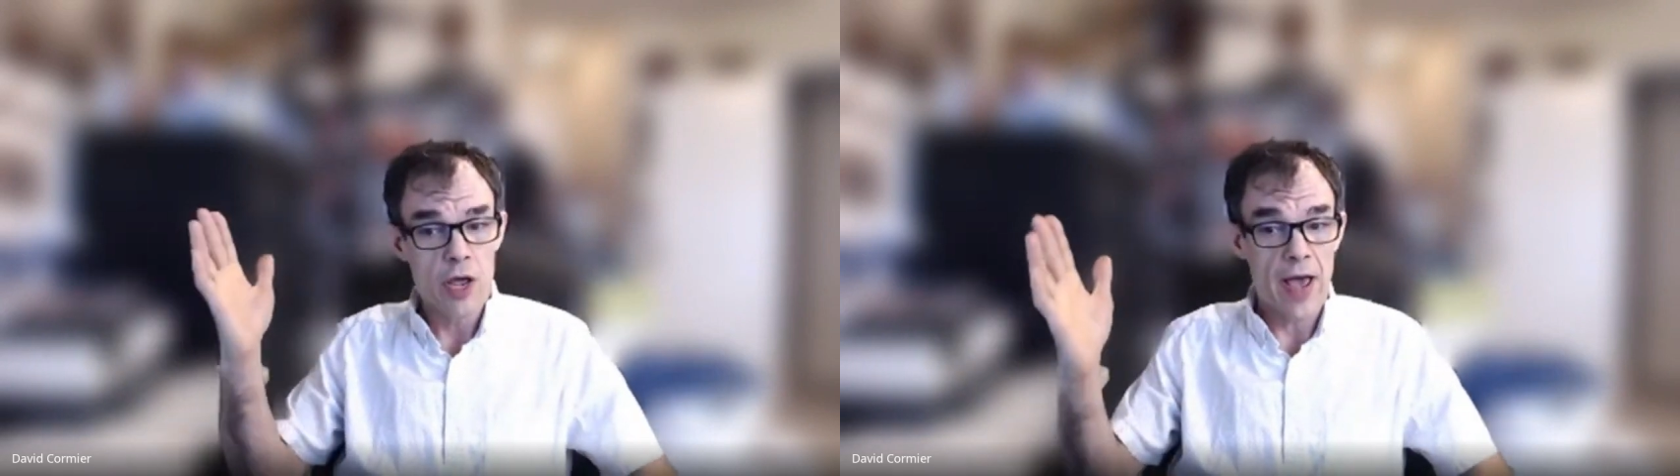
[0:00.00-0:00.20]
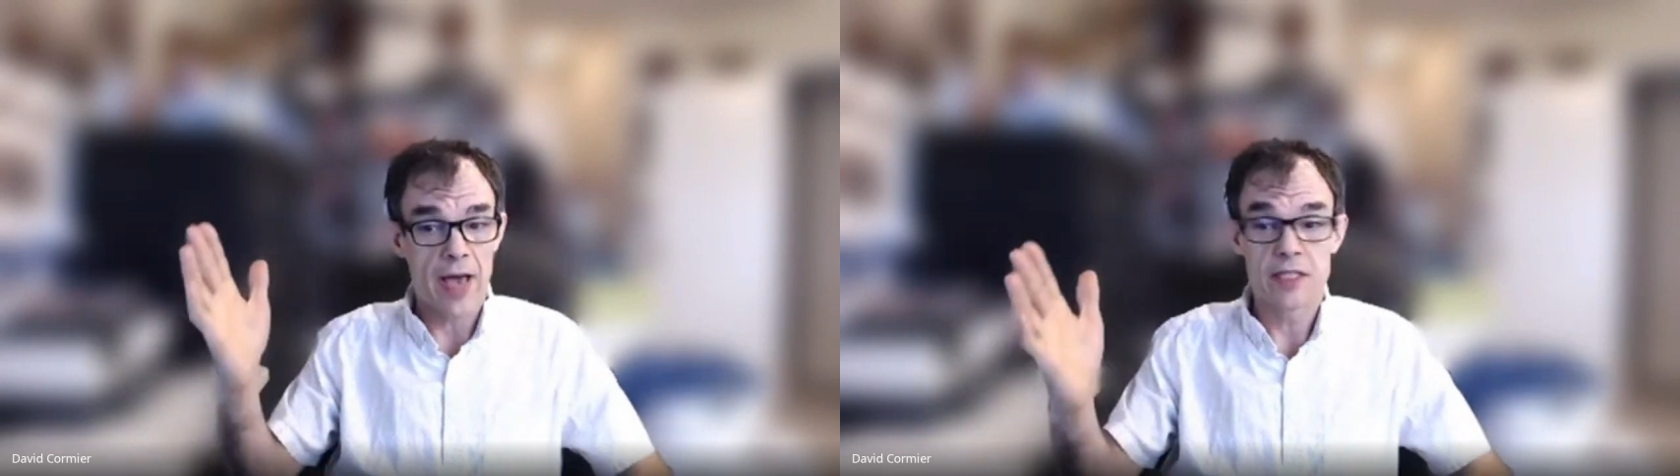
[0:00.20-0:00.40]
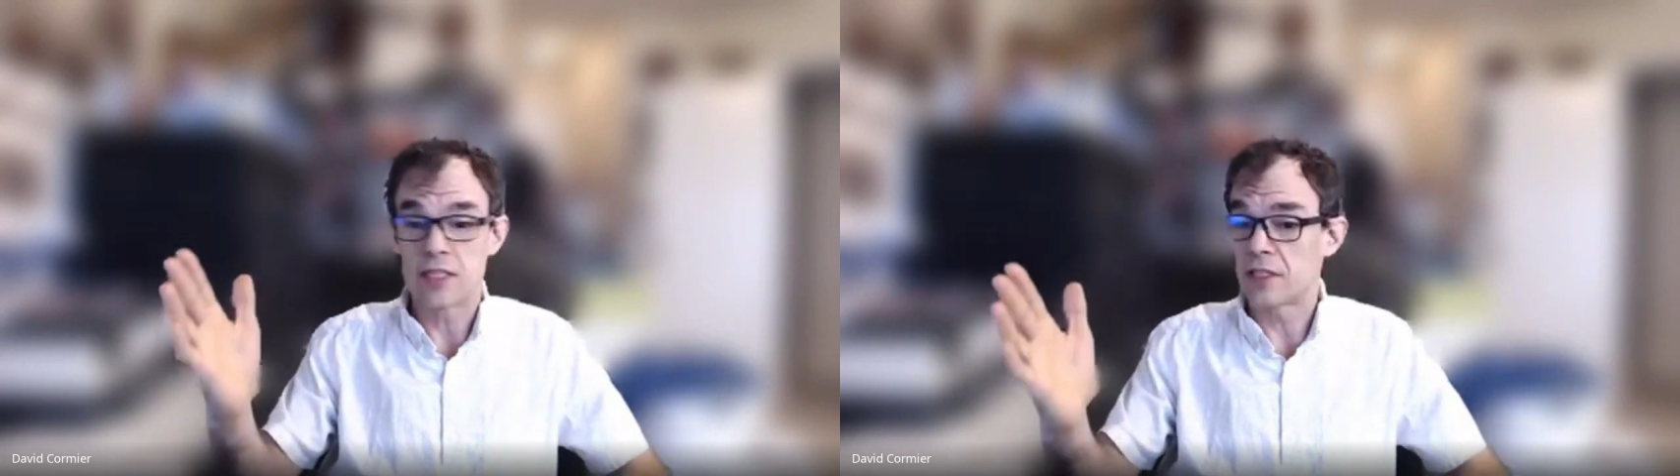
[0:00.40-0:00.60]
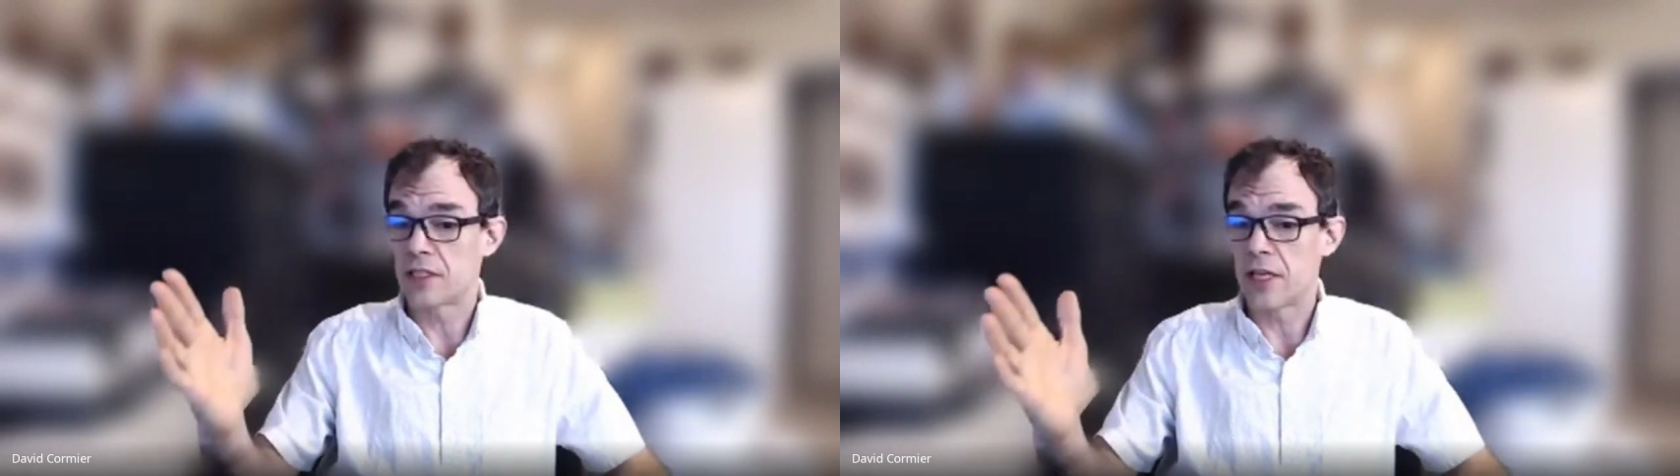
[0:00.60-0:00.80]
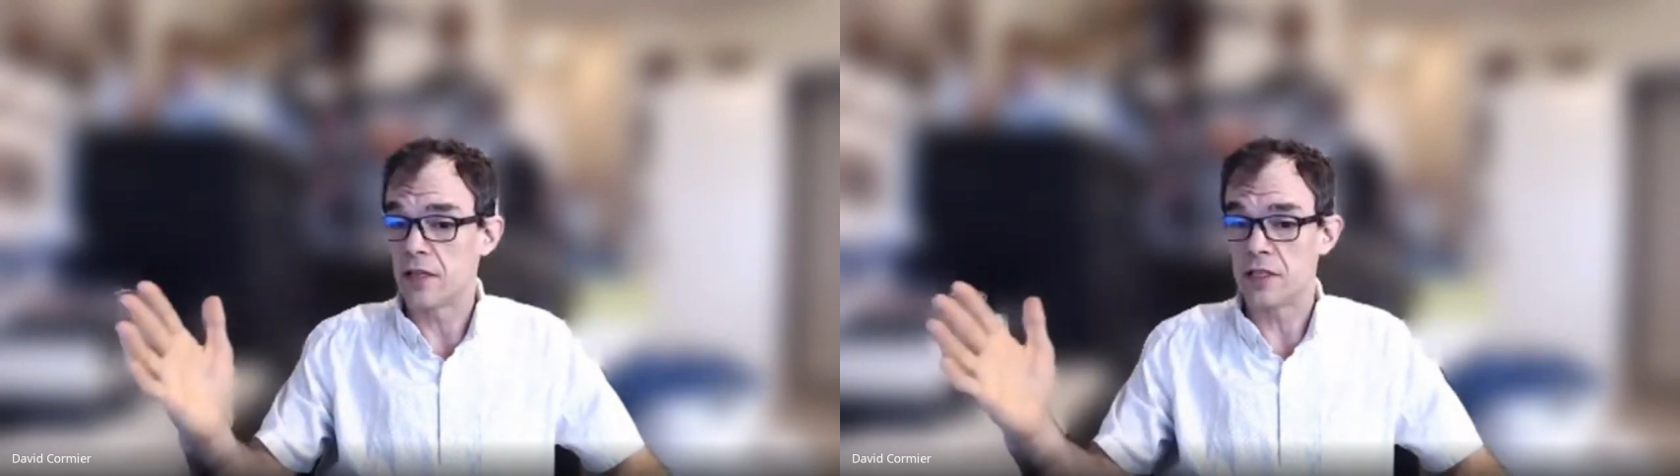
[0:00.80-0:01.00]
Has it
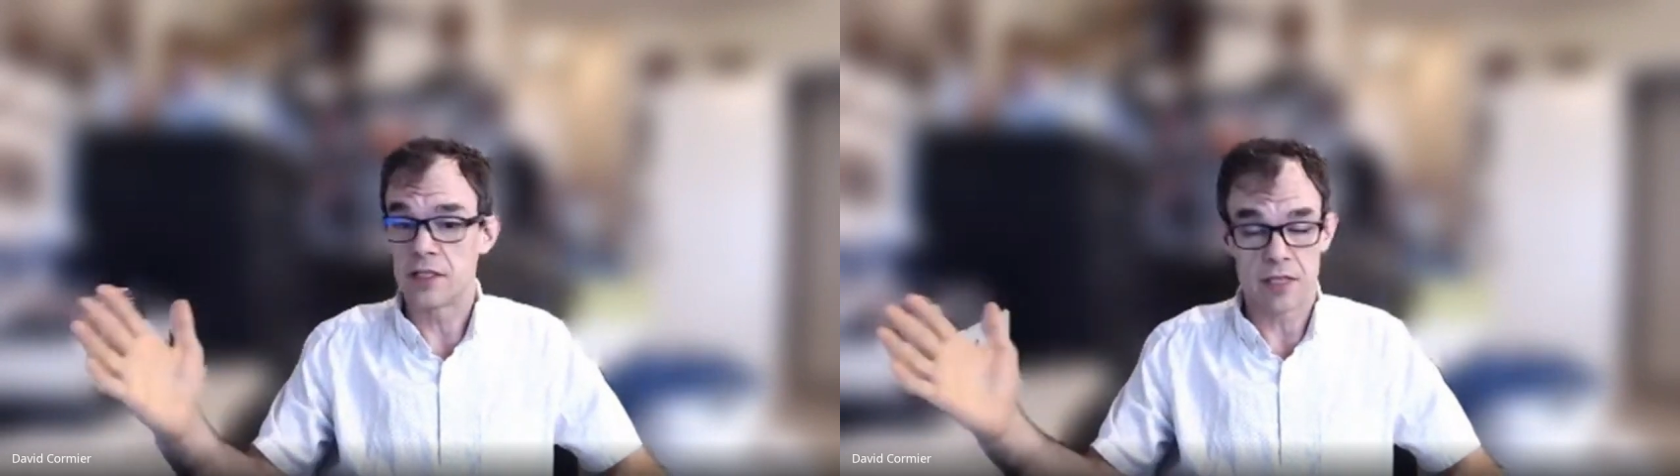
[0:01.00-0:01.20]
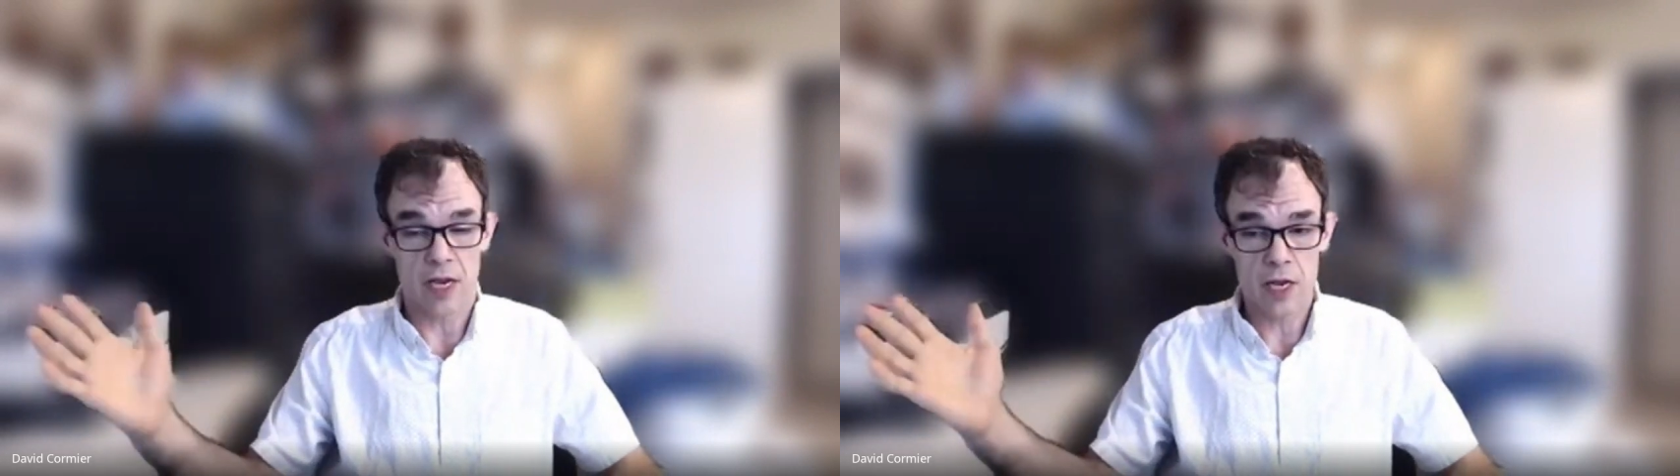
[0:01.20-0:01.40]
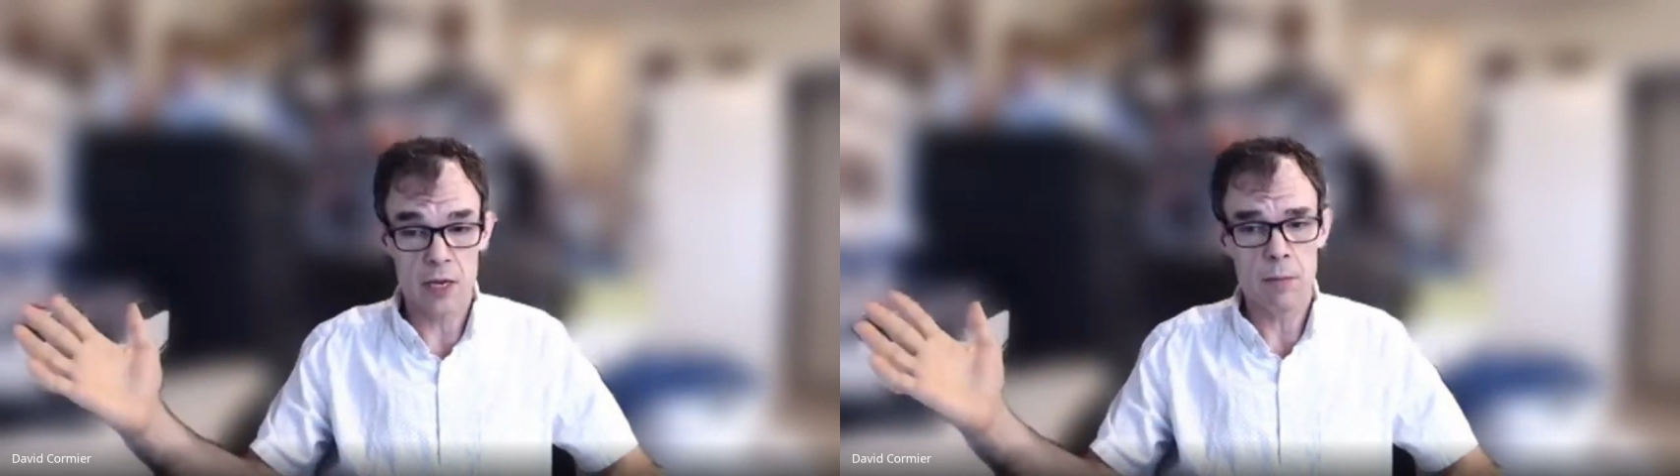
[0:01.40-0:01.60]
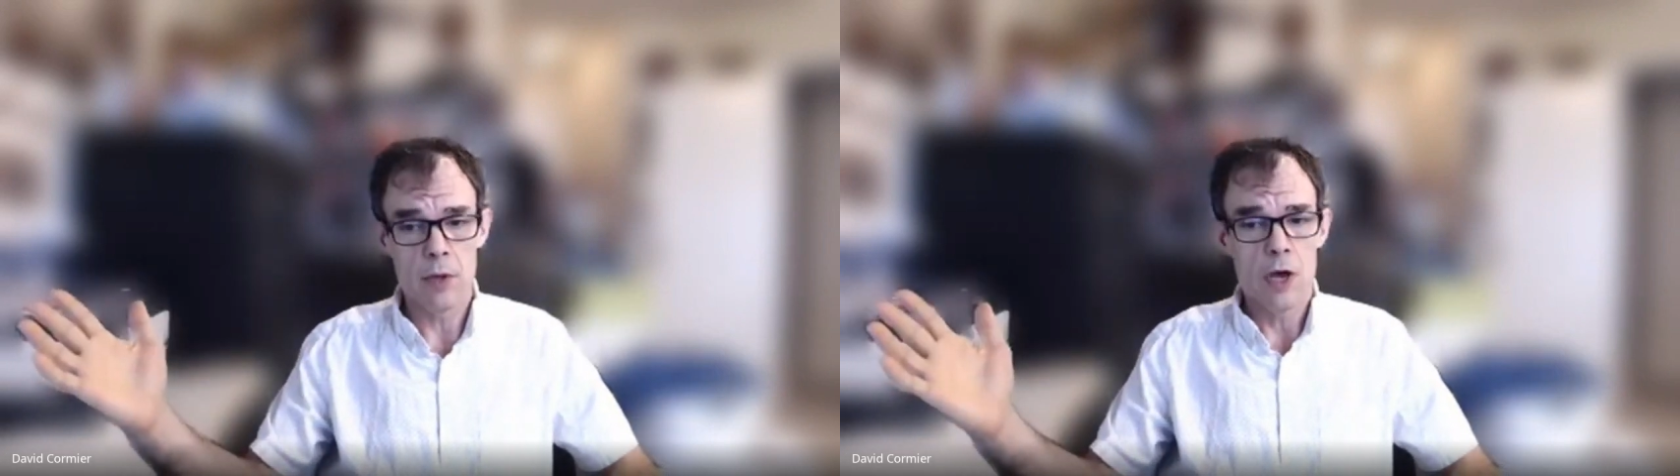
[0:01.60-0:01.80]
stayed the same?